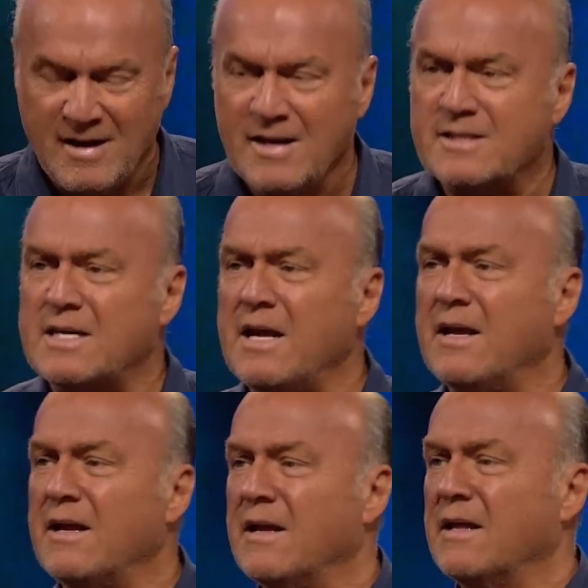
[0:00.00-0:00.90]
You
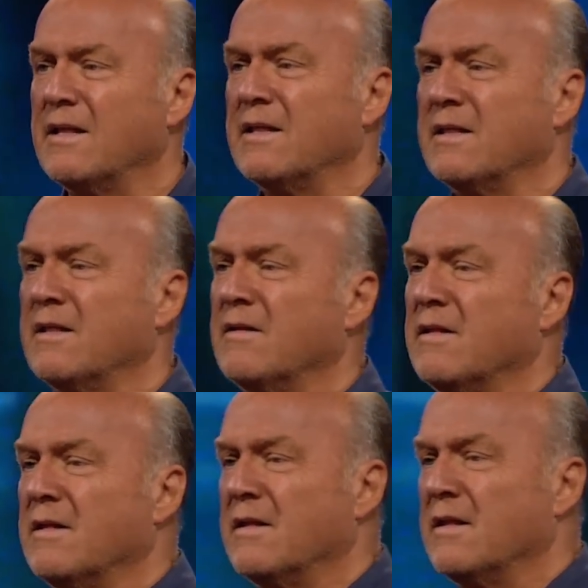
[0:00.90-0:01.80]
see,
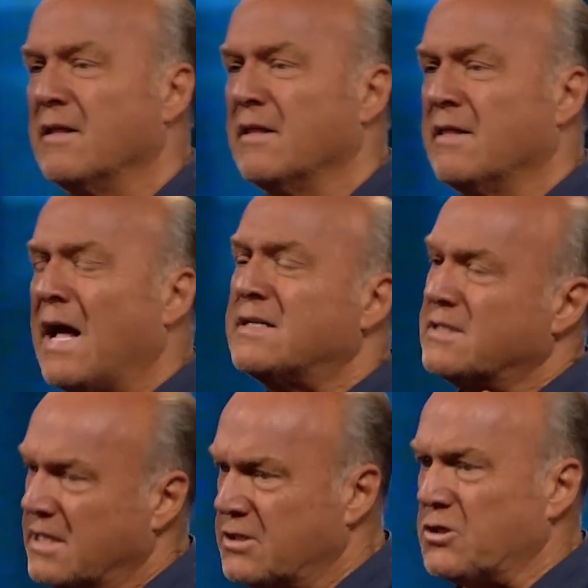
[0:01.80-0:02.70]
that's
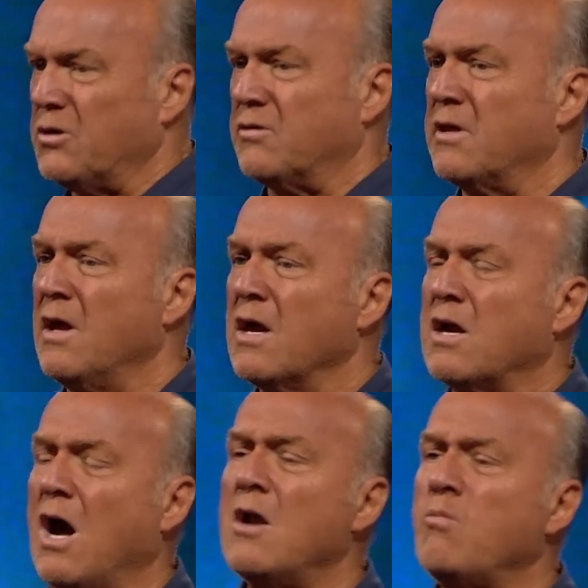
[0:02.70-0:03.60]
the truth.
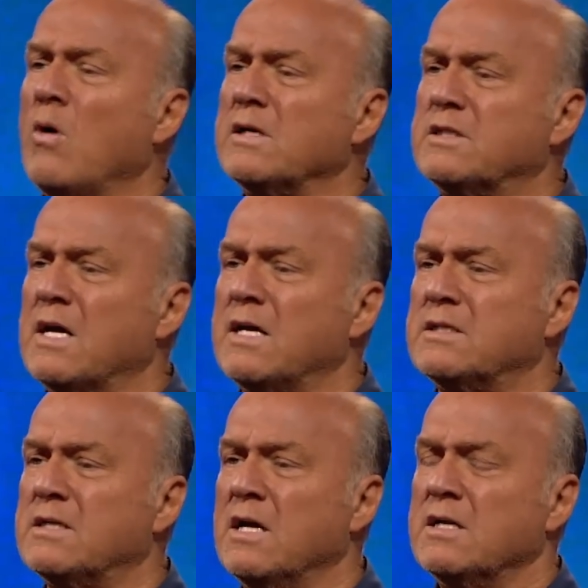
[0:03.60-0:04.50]
God wants
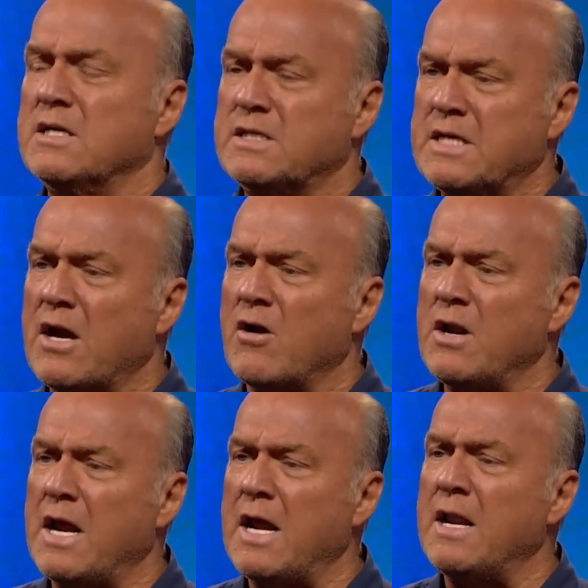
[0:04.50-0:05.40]
us to see our
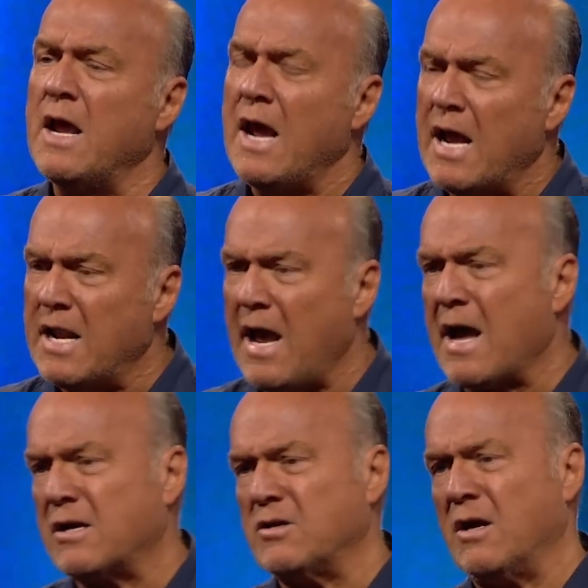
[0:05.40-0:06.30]
need and to
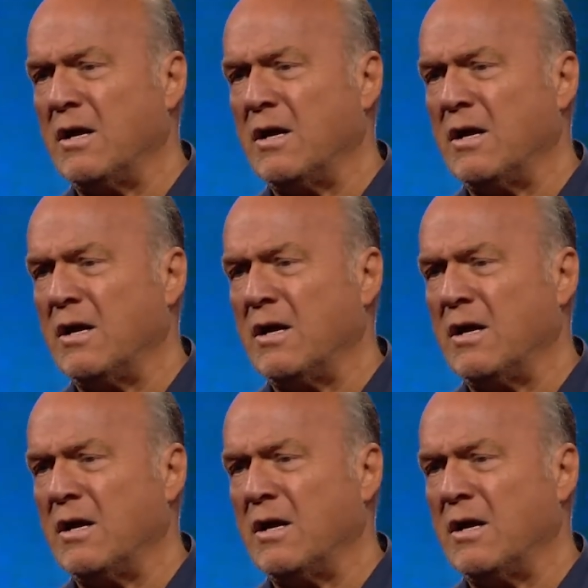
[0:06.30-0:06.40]
act on